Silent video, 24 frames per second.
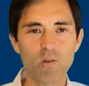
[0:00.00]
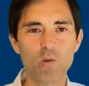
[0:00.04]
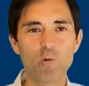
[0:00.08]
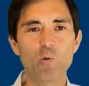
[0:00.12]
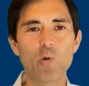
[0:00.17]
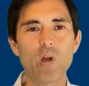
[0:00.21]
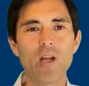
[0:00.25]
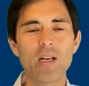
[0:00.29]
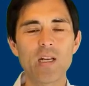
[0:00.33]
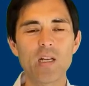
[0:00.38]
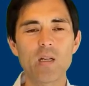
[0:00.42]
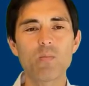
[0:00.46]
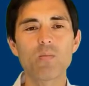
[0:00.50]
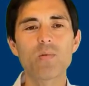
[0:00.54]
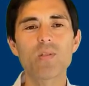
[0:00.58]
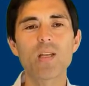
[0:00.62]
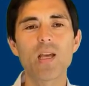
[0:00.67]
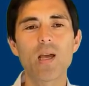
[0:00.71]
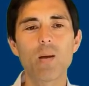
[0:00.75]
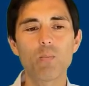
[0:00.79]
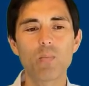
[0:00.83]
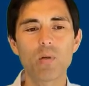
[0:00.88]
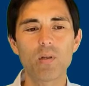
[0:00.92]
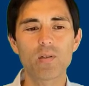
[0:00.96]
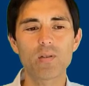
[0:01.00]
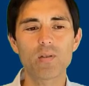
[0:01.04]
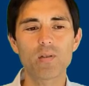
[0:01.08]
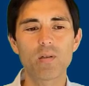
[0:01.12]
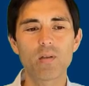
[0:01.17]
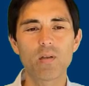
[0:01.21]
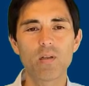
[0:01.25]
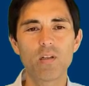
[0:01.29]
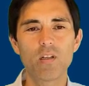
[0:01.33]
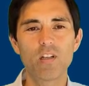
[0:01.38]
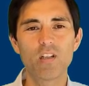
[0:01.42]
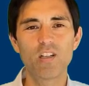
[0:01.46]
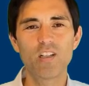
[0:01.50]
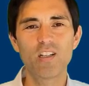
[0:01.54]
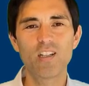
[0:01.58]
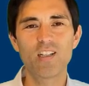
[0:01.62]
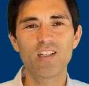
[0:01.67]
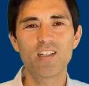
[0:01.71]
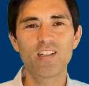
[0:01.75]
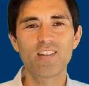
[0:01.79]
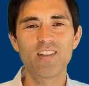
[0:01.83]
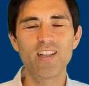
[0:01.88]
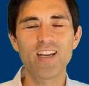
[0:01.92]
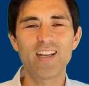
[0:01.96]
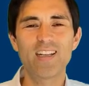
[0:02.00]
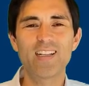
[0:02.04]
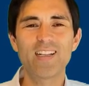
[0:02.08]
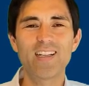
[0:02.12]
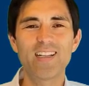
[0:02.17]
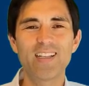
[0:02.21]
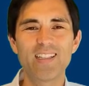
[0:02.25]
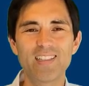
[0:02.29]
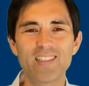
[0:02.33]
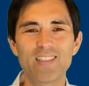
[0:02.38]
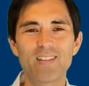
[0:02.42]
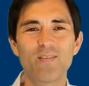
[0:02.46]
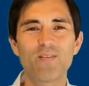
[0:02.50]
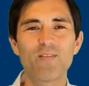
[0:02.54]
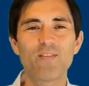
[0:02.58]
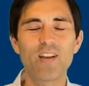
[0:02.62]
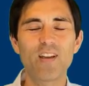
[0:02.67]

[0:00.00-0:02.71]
random samples. That is